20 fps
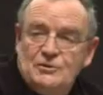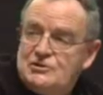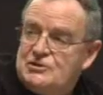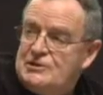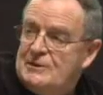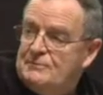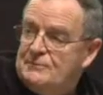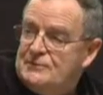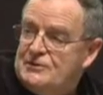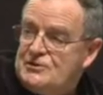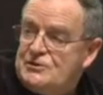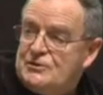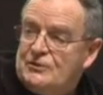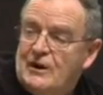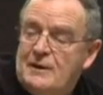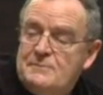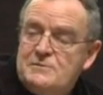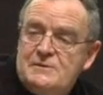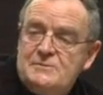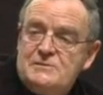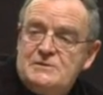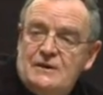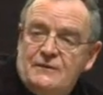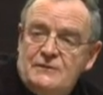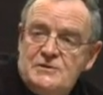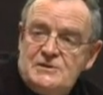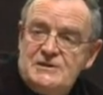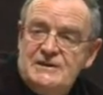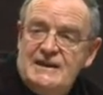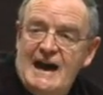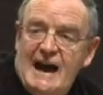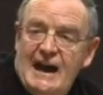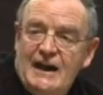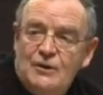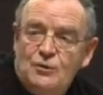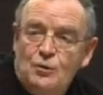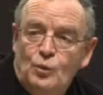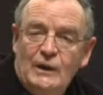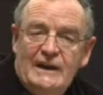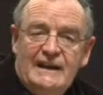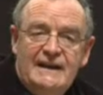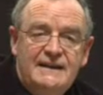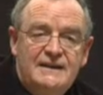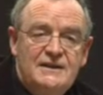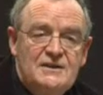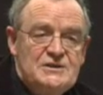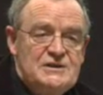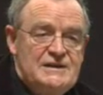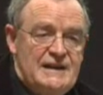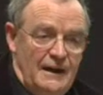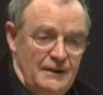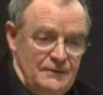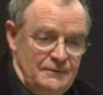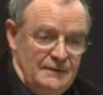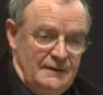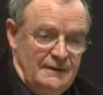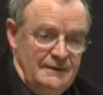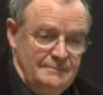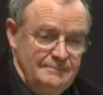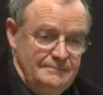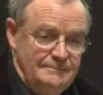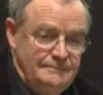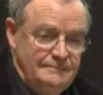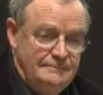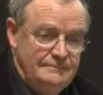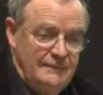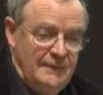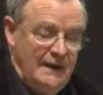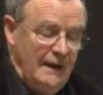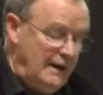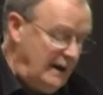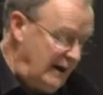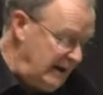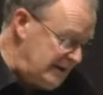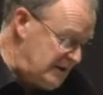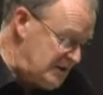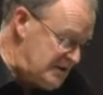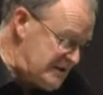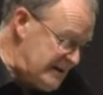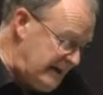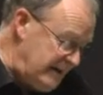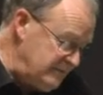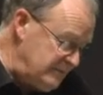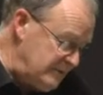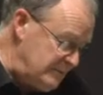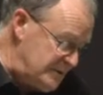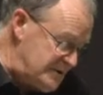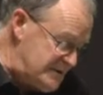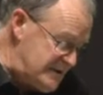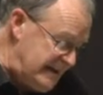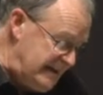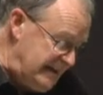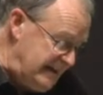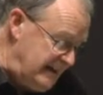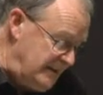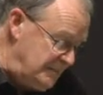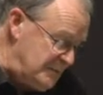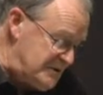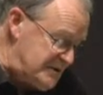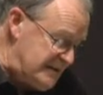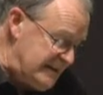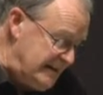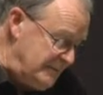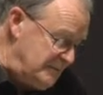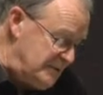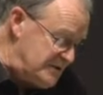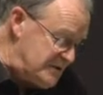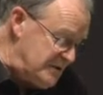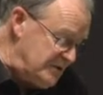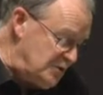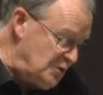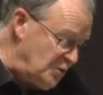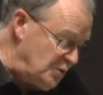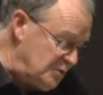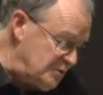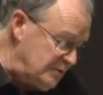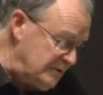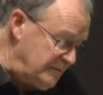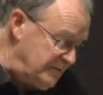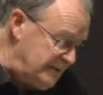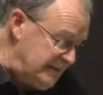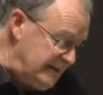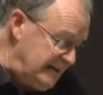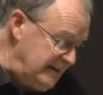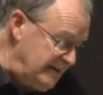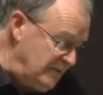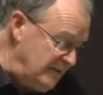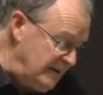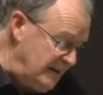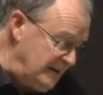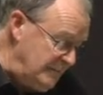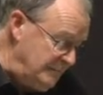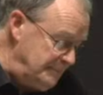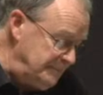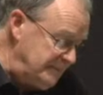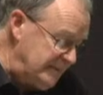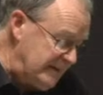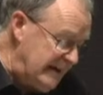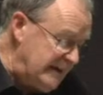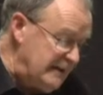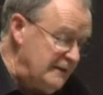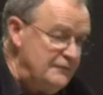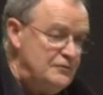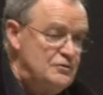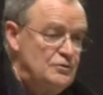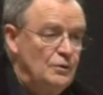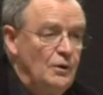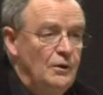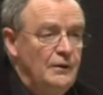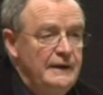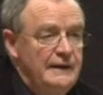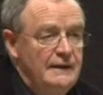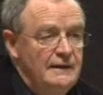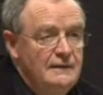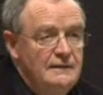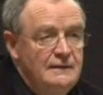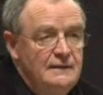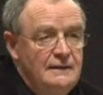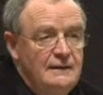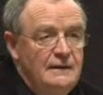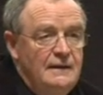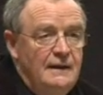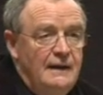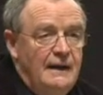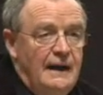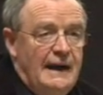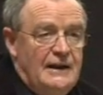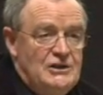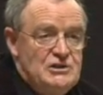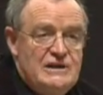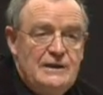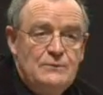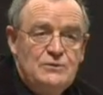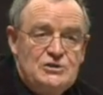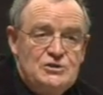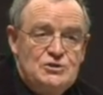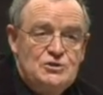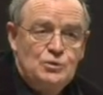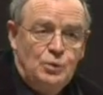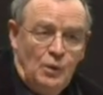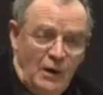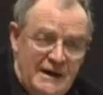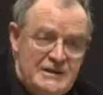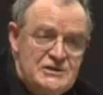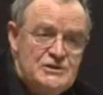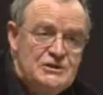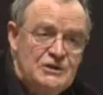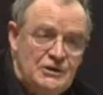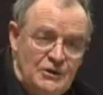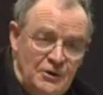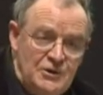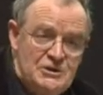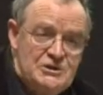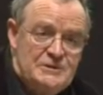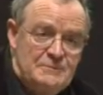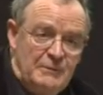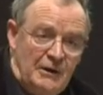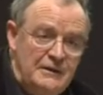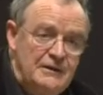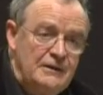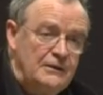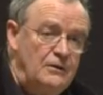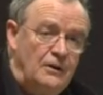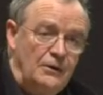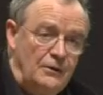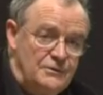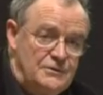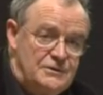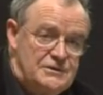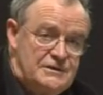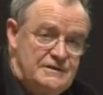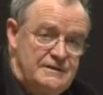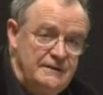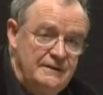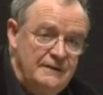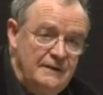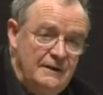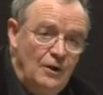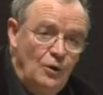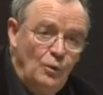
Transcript: book, Jim describes himself as an unwilling Cassandra. Cassandra was the daughter of the king of Troy, and she was twice cursed by the gods.